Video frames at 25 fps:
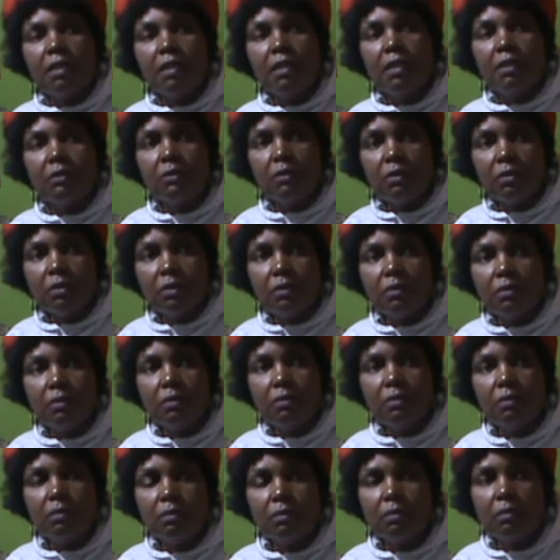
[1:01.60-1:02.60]
I want to
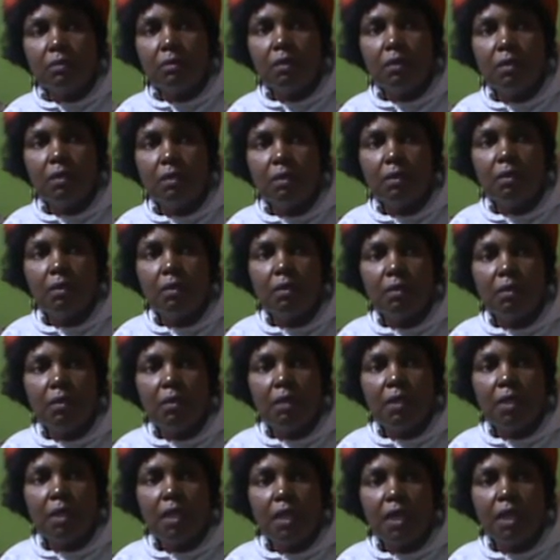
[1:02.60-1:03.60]

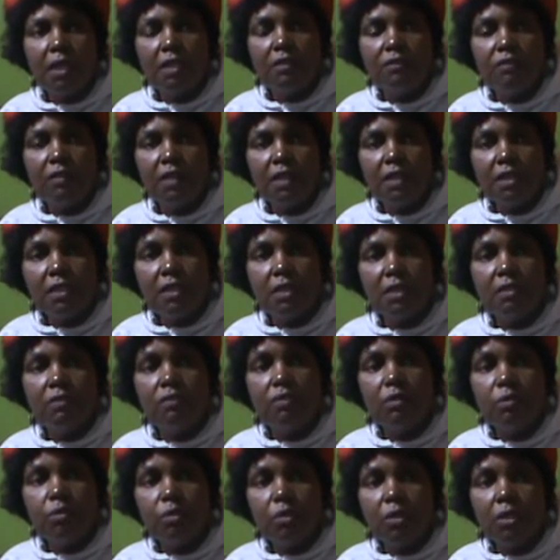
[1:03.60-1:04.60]
advise
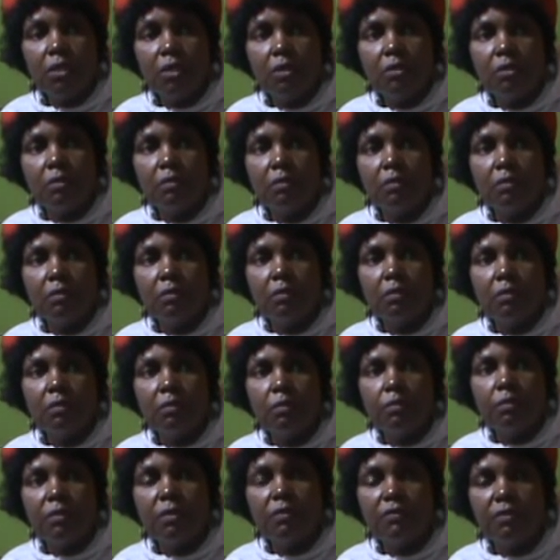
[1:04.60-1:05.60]
everybody to
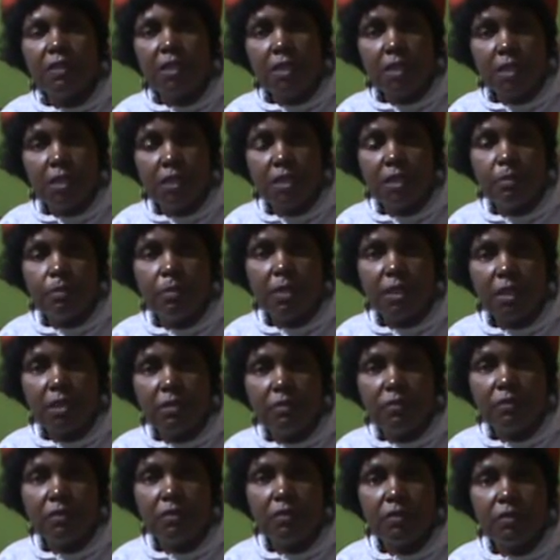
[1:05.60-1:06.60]
be very
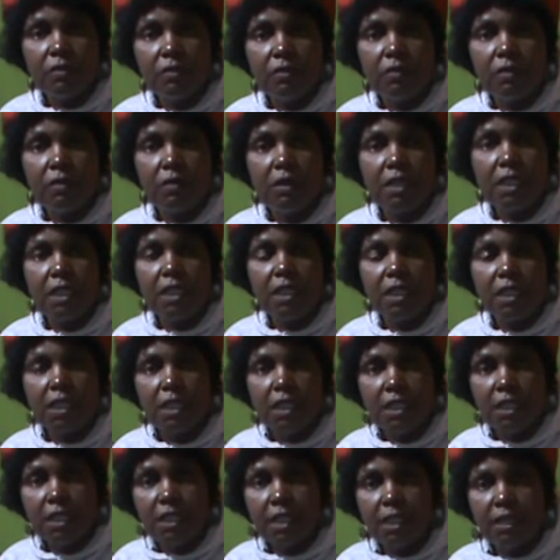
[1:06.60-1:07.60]
respectful of our
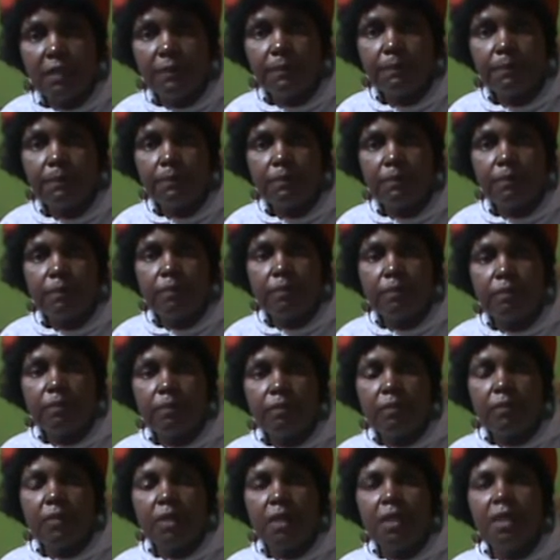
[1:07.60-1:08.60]
Creator
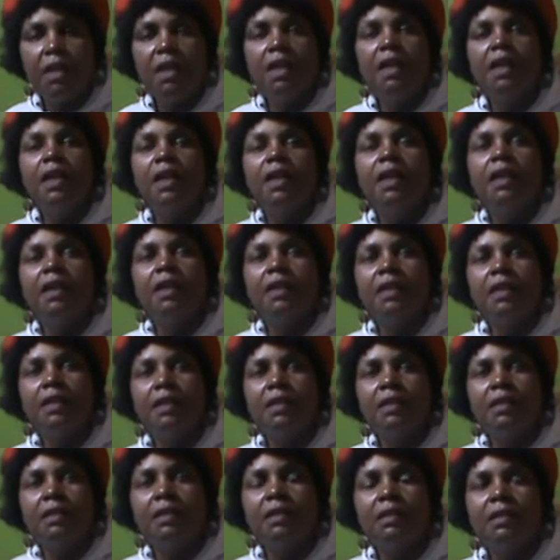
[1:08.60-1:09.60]

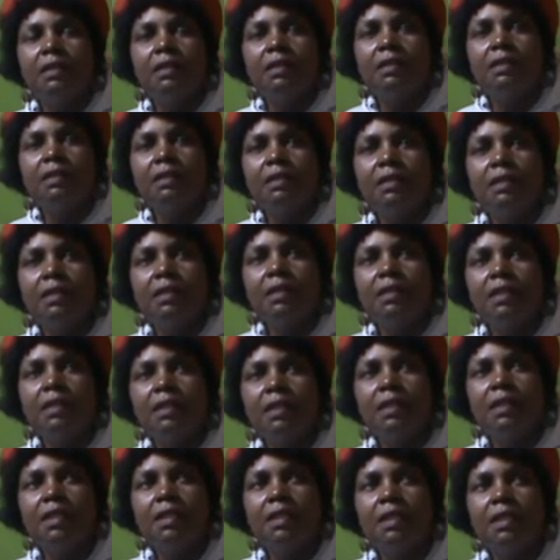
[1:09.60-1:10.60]
uh,
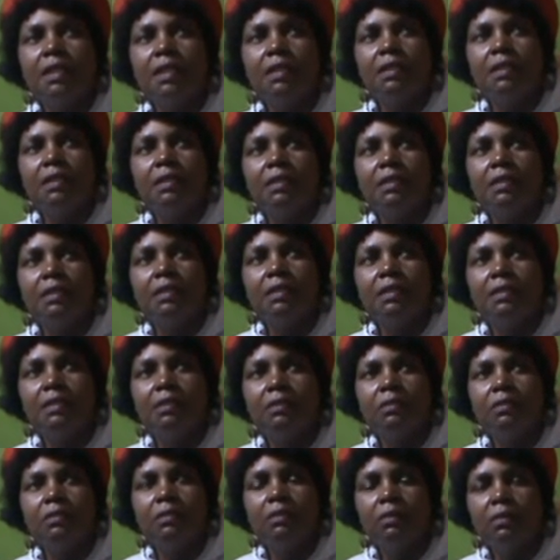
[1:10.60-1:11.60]
and uh,
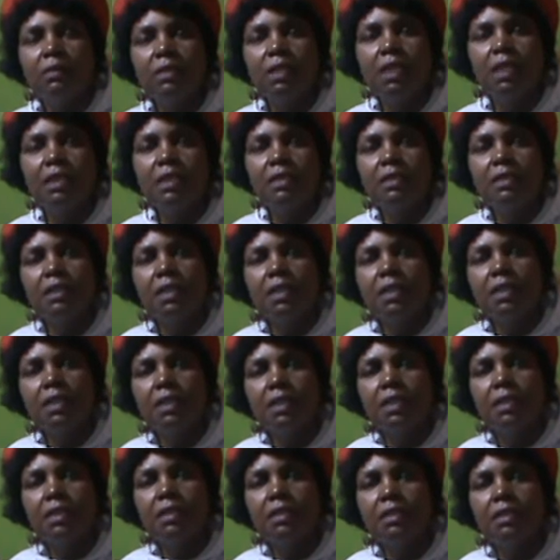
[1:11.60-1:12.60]
to know that
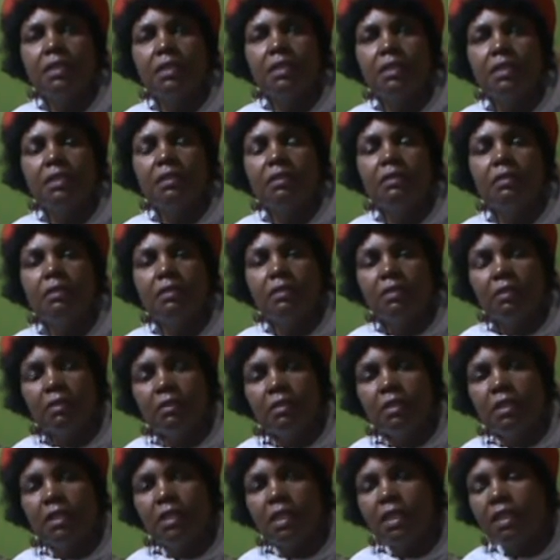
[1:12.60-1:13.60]
uh, it is
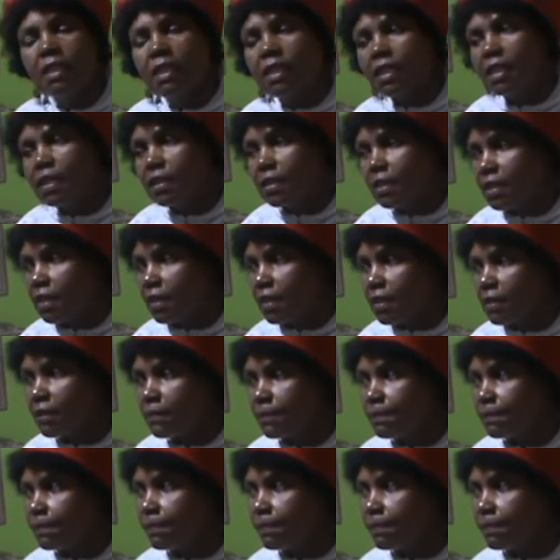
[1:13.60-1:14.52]
God that has uh,